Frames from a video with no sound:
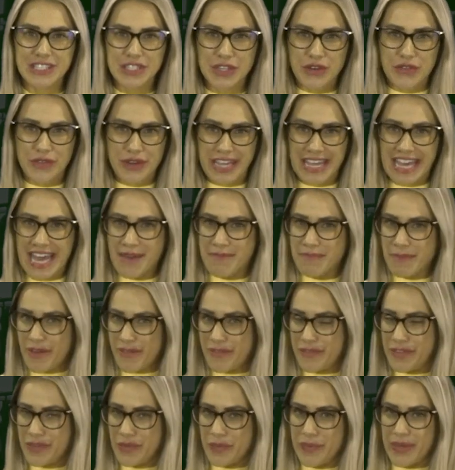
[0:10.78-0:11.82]
Tote Recap
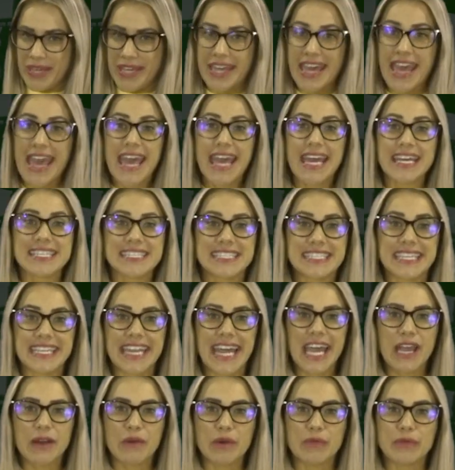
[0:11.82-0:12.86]
of the Week.
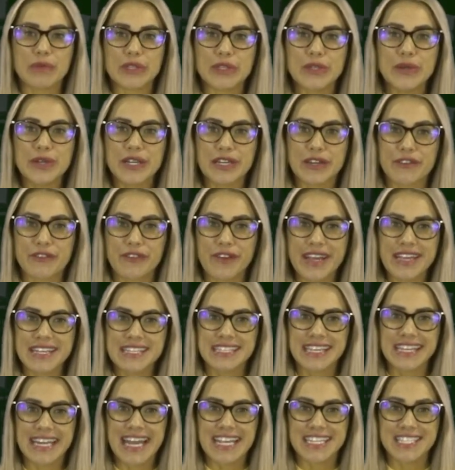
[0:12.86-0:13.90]
Today we will look at
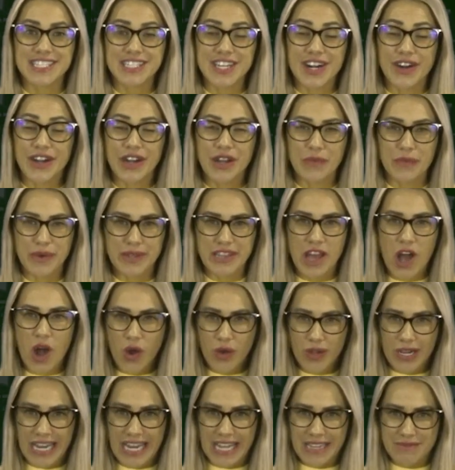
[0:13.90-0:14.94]
racing starting with
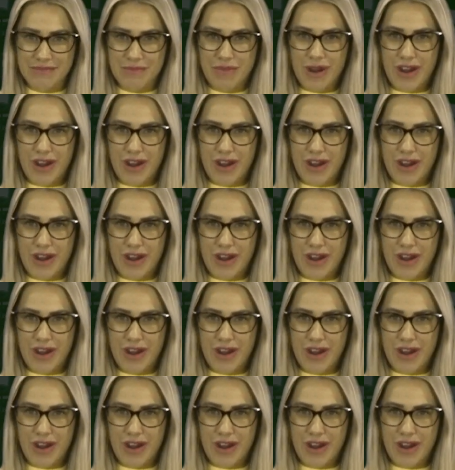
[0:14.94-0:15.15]
Oaklawn